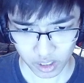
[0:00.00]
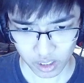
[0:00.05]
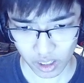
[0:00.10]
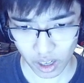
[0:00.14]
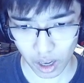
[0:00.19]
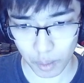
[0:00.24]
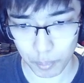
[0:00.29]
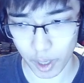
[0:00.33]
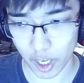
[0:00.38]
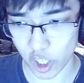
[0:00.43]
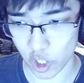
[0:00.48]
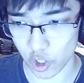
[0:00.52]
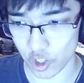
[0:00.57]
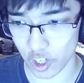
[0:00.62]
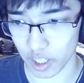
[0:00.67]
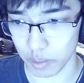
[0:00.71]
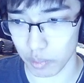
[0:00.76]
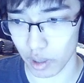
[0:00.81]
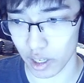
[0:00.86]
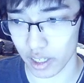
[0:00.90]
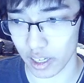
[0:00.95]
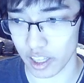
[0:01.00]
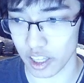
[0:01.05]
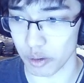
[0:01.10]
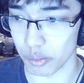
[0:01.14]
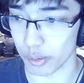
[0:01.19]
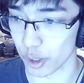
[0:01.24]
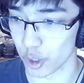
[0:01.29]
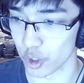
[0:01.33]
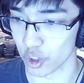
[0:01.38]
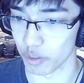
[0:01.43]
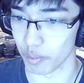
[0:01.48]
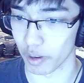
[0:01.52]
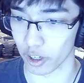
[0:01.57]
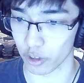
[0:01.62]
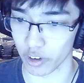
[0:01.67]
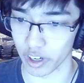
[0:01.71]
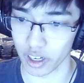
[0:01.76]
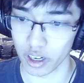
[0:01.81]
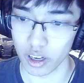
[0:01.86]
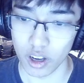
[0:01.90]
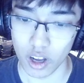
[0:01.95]
Bancho Stingmon, and then Imperial Digimon
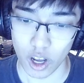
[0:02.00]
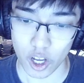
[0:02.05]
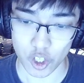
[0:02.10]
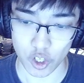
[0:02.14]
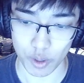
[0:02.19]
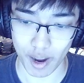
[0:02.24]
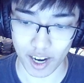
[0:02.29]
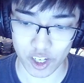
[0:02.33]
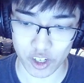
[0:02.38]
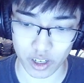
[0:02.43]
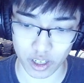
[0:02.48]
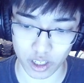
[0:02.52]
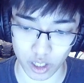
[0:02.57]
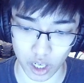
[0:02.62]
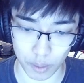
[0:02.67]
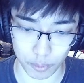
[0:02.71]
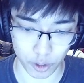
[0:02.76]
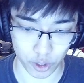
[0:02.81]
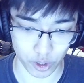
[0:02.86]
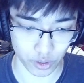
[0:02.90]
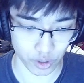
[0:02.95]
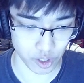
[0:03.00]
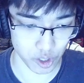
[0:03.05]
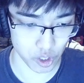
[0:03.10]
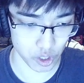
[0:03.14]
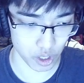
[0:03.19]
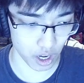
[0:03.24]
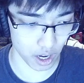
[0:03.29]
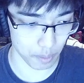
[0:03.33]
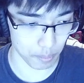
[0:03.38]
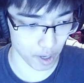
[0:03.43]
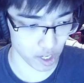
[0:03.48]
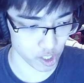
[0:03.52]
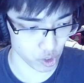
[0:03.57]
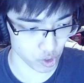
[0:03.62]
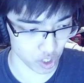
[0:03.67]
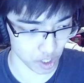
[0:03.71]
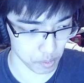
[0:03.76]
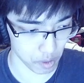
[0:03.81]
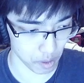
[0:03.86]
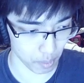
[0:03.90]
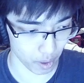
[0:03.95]
Green. So I'm actually going to increase Bancho
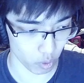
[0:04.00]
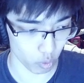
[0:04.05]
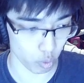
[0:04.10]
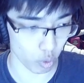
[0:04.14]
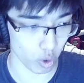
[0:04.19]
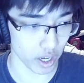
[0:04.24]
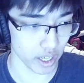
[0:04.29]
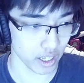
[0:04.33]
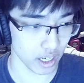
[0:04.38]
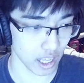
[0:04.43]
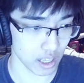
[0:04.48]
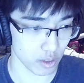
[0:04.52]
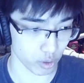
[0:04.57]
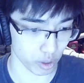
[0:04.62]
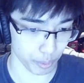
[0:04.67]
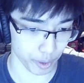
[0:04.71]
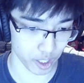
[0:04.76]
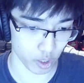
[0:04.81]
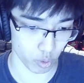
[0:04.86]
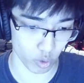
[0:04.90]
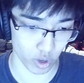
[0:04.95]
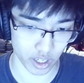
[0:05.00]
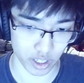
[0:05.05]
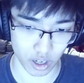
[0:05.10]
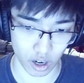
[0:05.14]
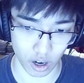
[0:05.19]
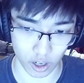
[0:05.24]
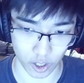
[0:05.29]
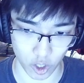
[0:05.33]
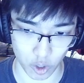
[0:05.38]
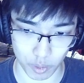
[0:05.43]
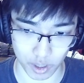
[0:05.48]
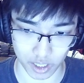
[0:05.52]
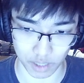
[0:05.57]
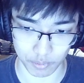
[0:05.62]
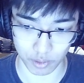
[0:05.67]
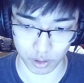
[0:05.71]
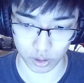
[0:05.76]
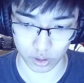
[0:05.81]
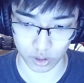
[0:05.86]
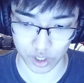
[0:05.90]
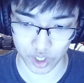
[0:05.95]
Stingmon by 1, and then we're going to play the 1 Argomon
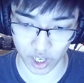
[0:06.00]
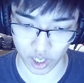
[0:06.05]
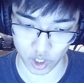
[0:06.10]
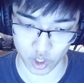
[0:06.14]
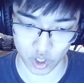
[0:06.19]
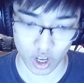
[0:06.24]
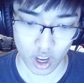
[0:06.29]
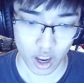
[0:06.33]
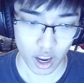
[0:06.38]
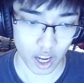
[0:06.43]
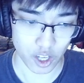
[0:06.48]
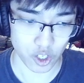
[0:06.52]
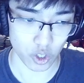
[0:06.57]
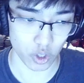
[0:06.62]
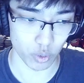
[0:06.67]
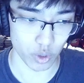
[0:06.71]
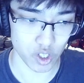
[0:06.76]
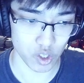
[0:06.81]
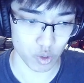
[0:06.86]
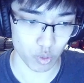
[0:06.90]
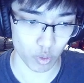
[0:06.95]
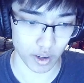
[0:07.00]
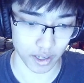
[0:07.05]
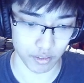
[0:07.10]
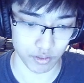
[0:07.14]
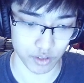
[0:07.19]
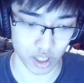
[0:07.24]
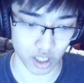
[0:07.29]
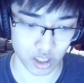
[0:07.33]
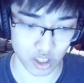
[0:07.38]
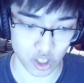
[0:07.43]
level 6. And so the reason why I've done these